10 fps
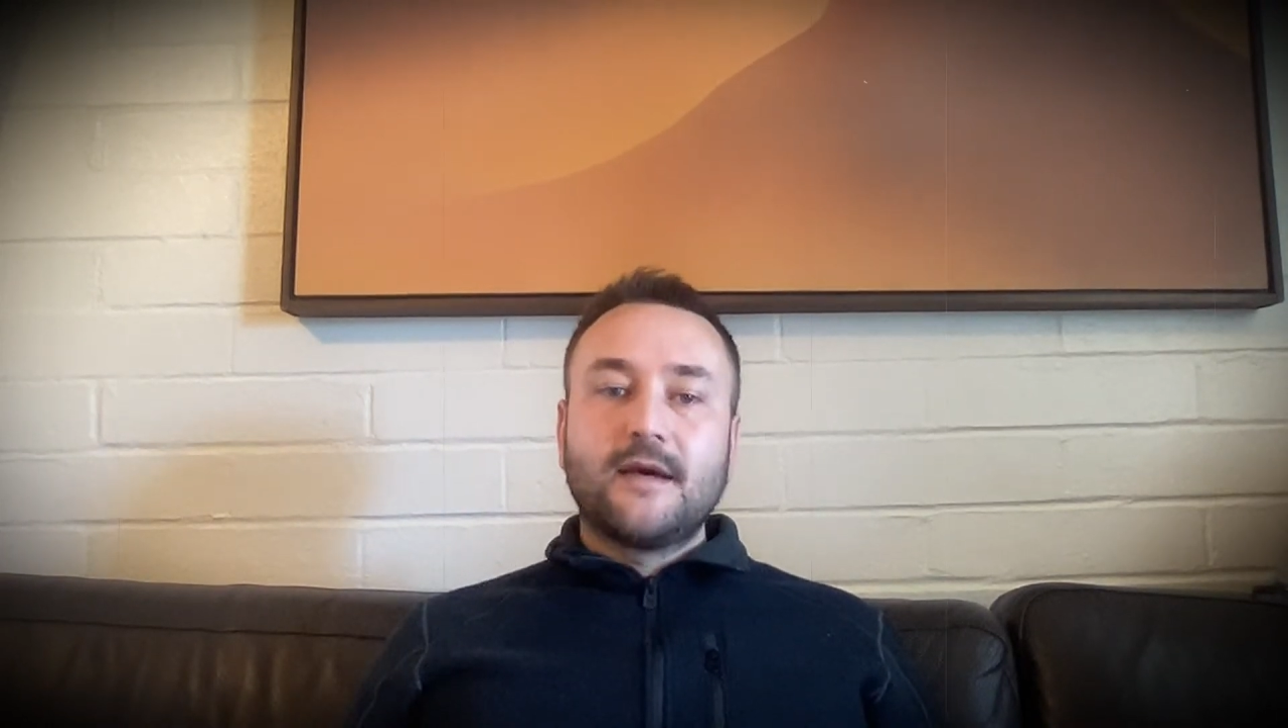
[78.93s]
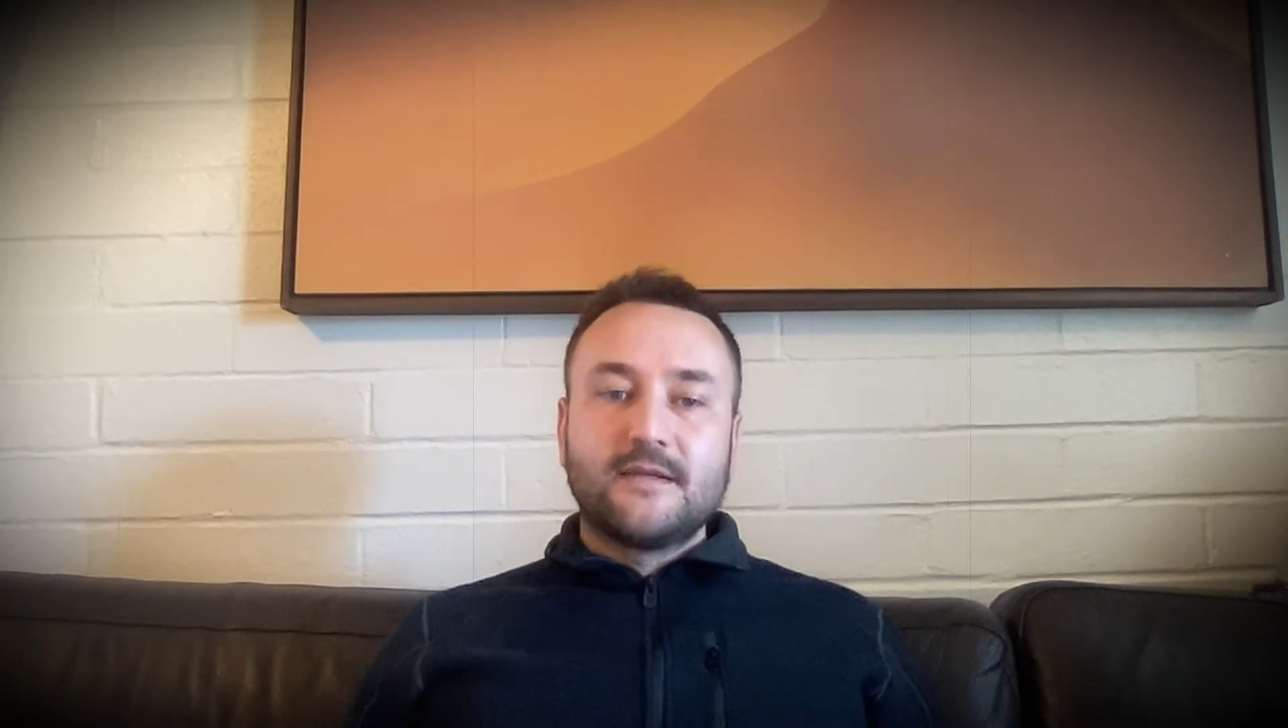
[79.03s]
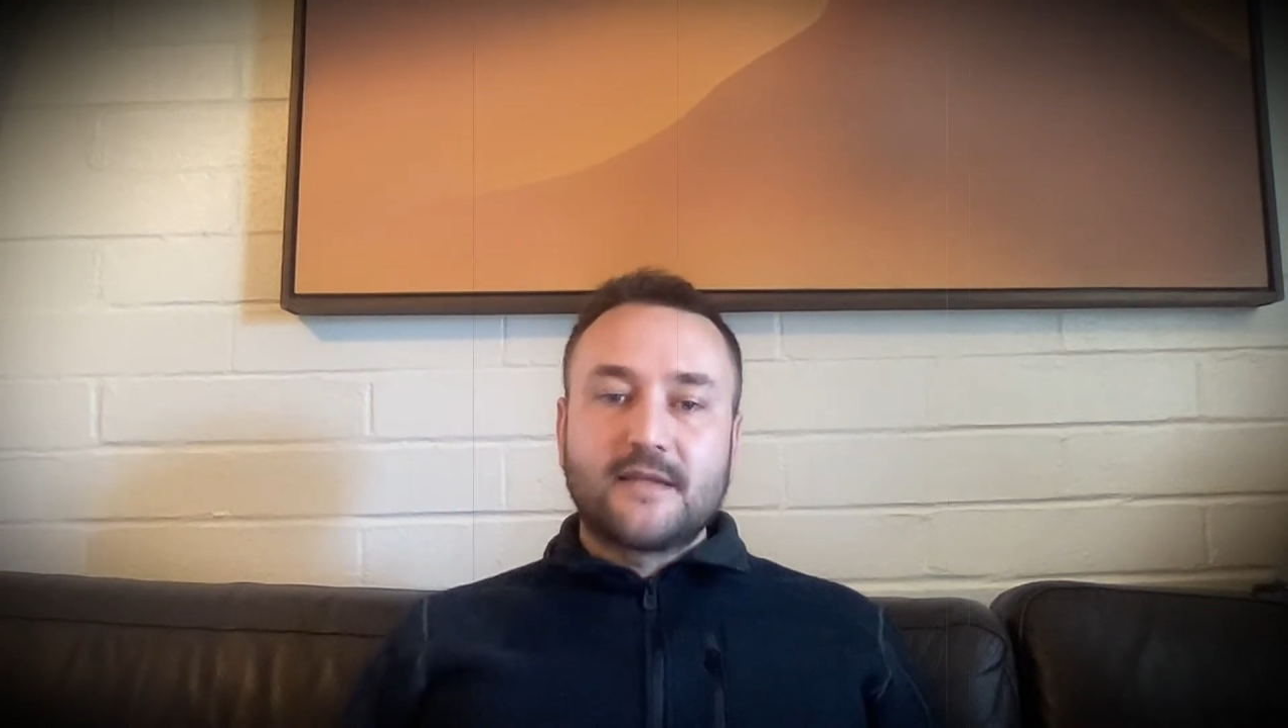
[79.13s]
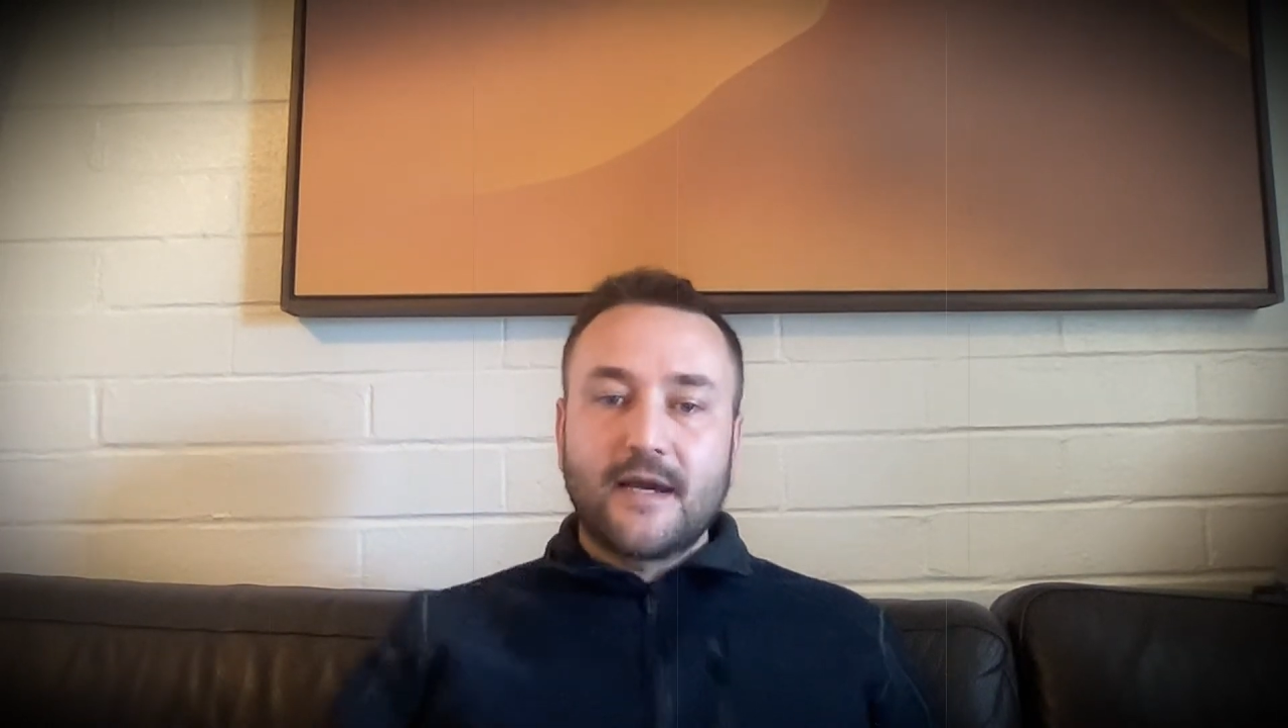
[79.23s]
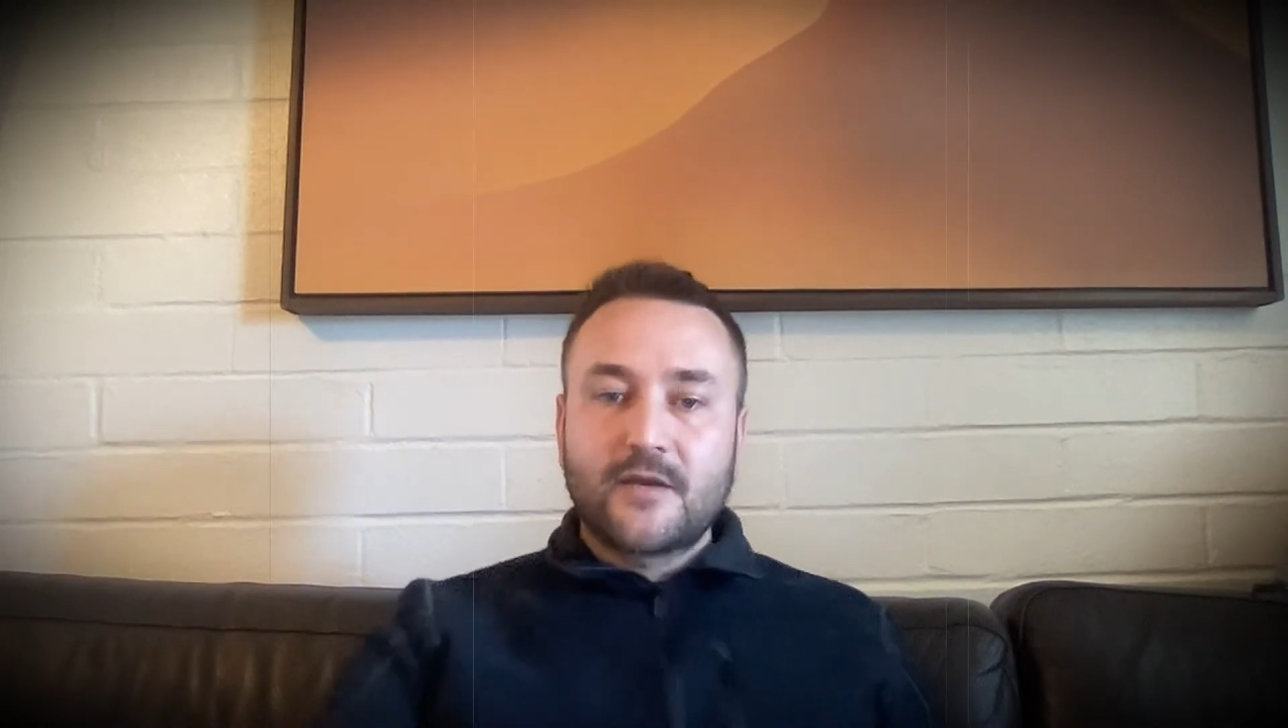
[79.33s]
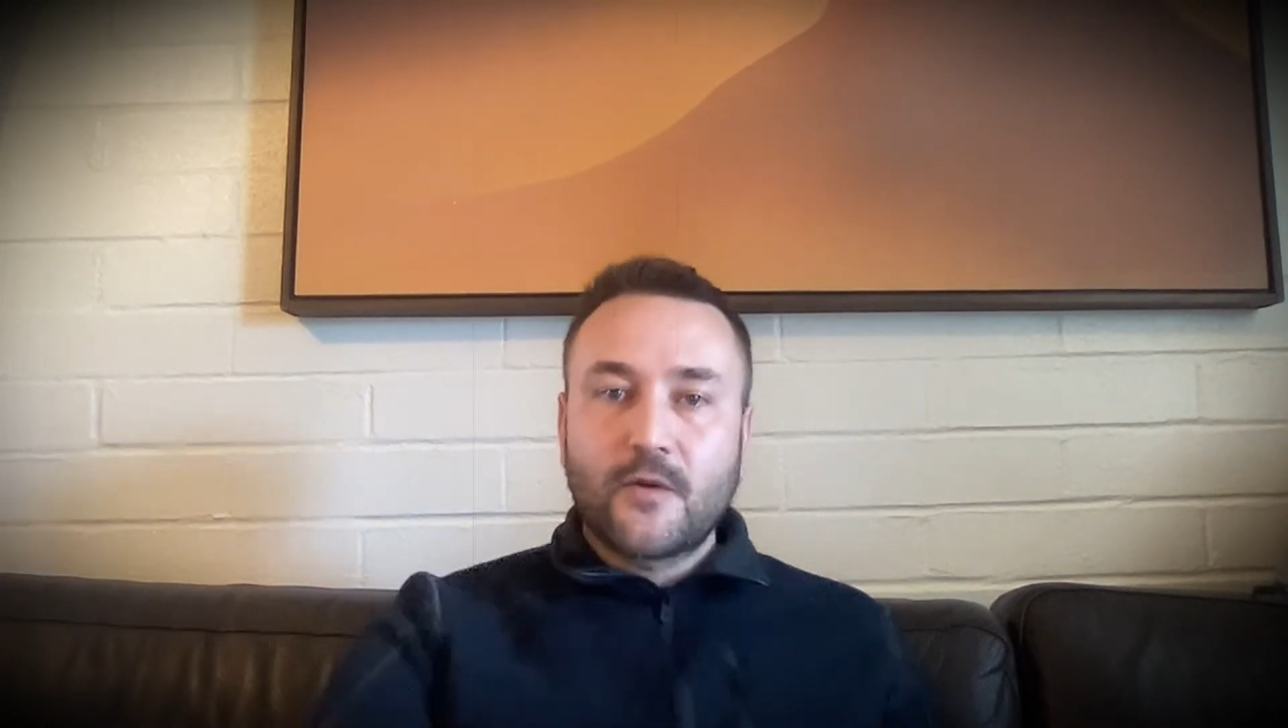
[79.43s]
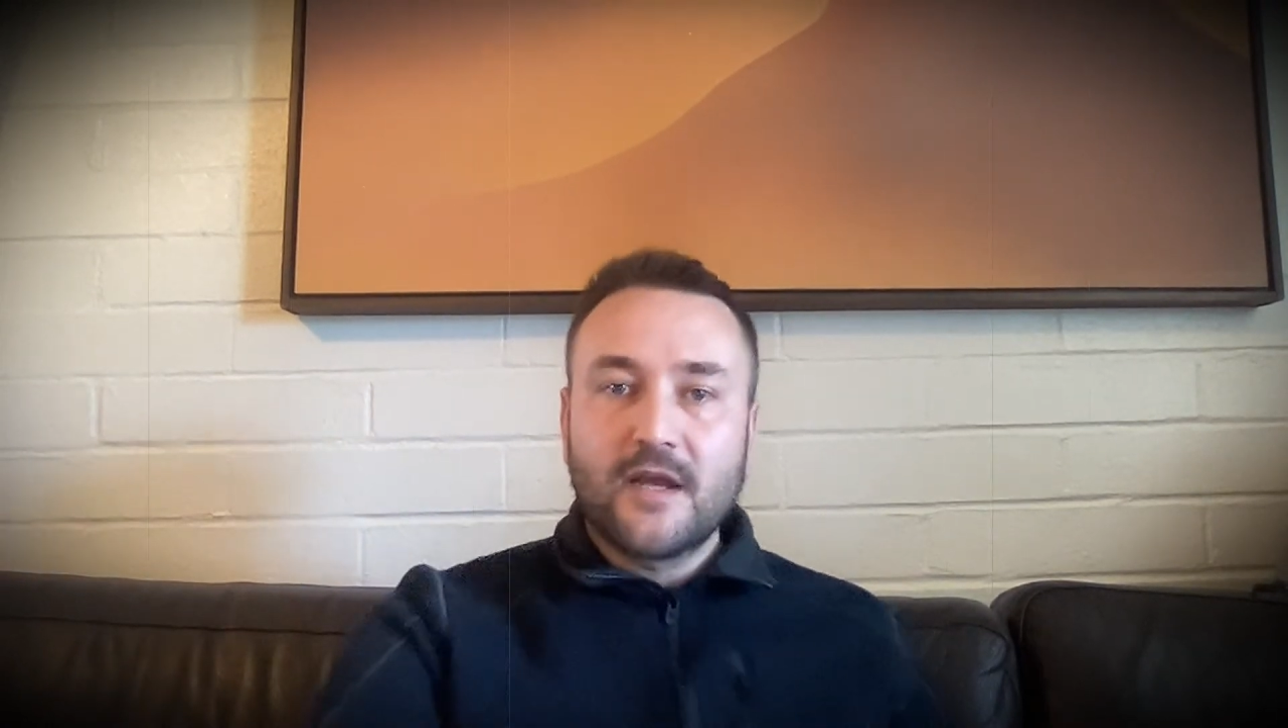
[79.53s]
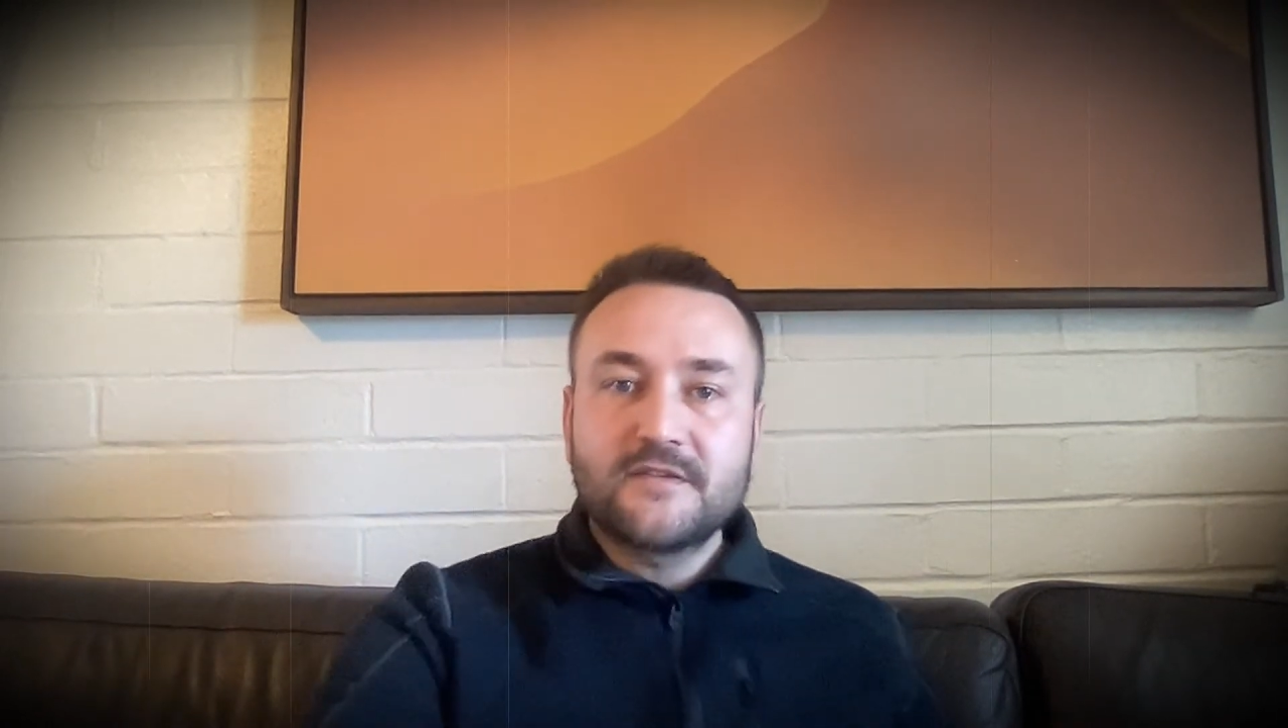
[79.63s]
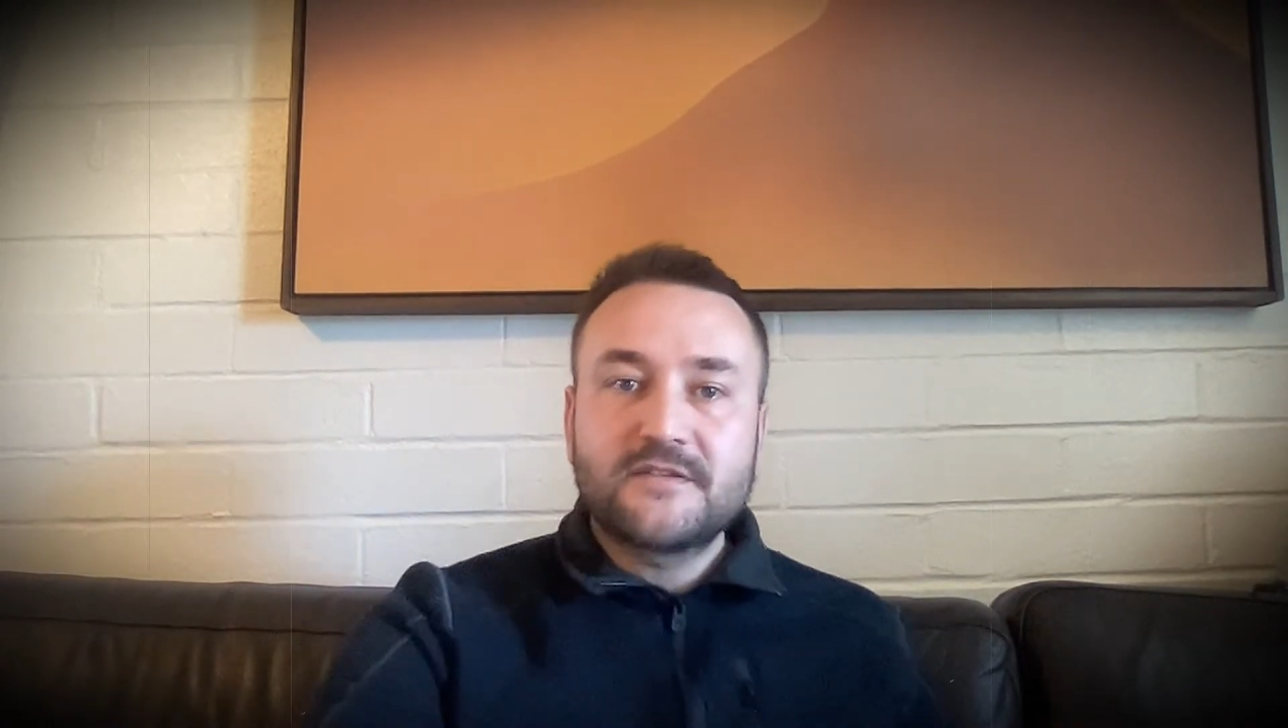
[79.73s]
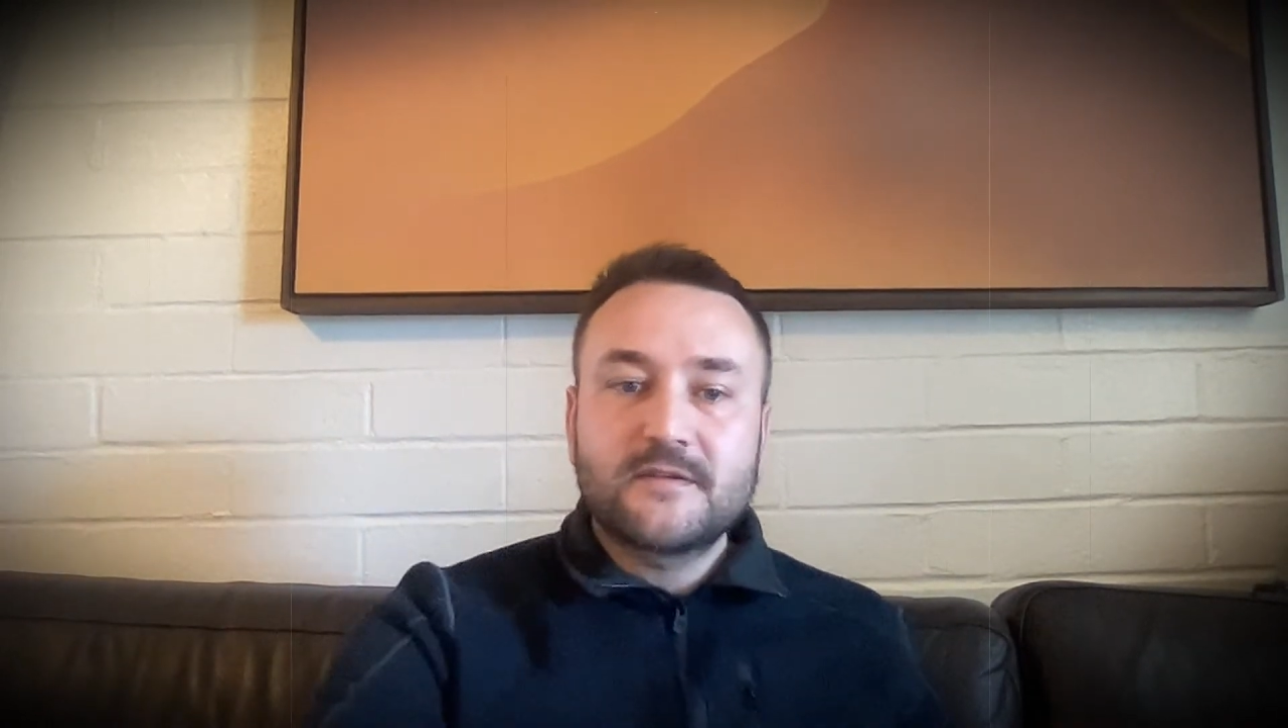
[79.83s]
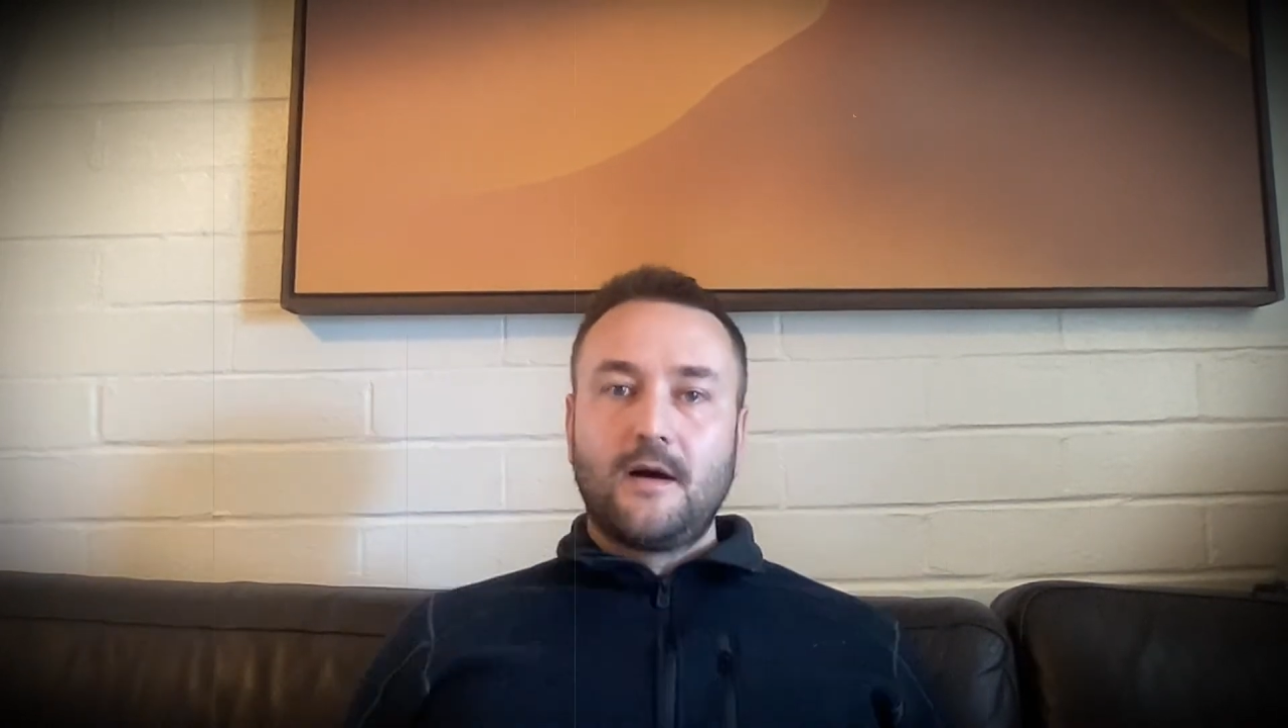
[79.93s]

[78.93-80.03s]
I digress.